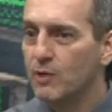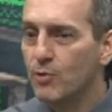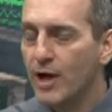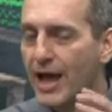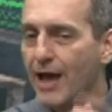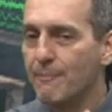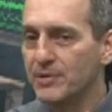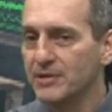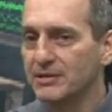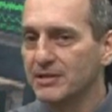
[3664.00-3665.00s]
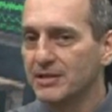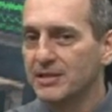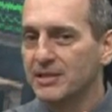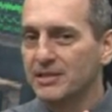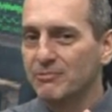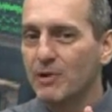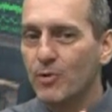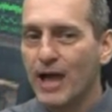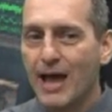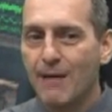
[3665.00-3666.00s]
will happen? What will
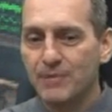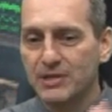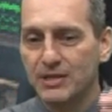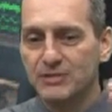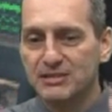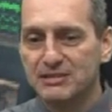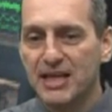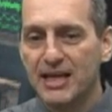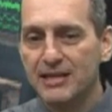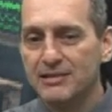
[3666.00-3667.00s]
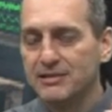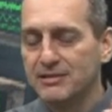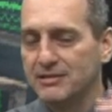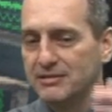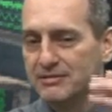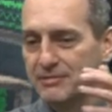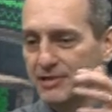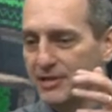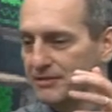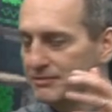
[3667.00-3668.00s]
happen if today
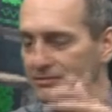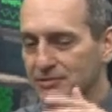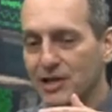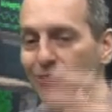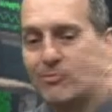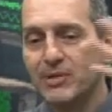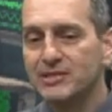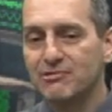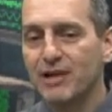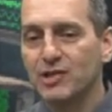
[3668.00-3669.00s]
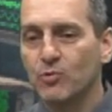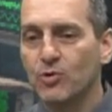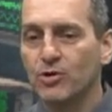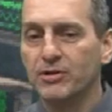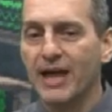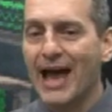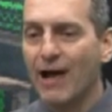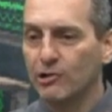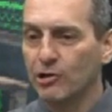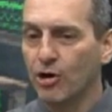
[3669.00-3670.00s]
the governments around the world
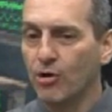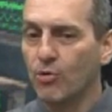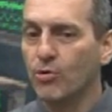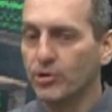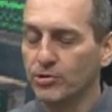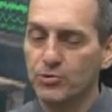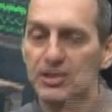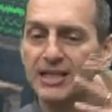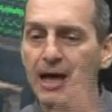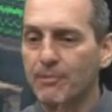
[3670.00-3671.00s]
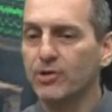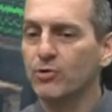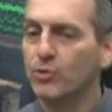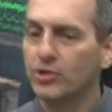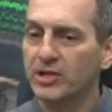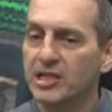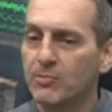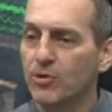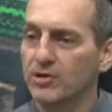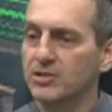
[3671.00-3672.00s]
outlaw oil? You cannot burn oil
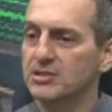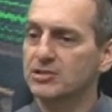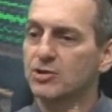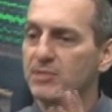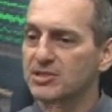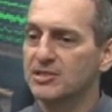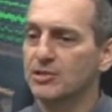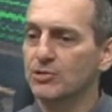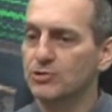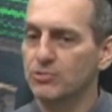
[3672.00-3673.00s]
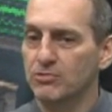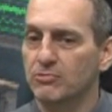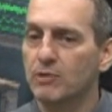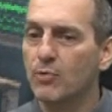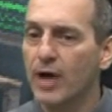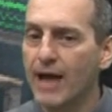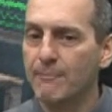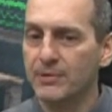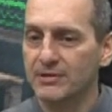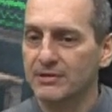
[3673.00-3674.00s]
anymore because it's too much CO2. What will
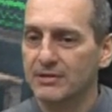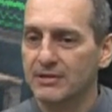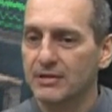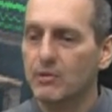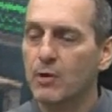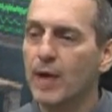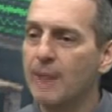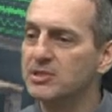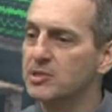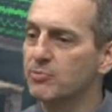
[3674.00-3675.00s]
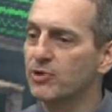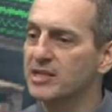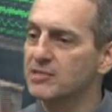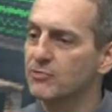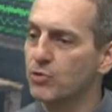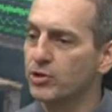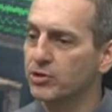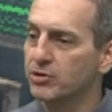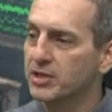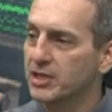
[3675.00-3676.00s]
happen? What will happen to the price of
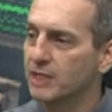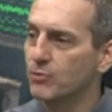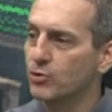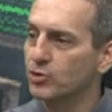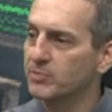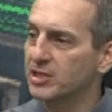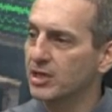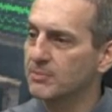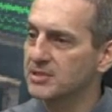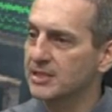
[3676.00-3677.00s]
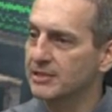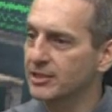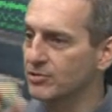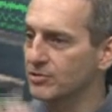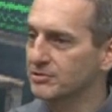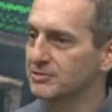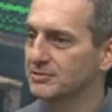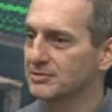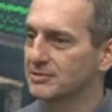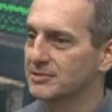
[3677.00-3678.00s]
oil if oil becomes illegal?
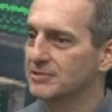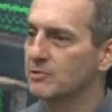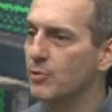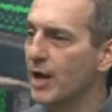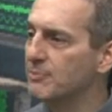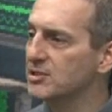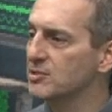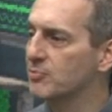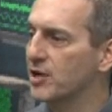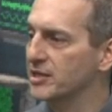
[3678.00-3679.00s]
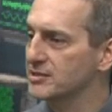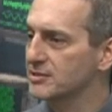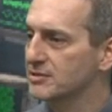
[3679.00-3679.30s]
What will happen to the price?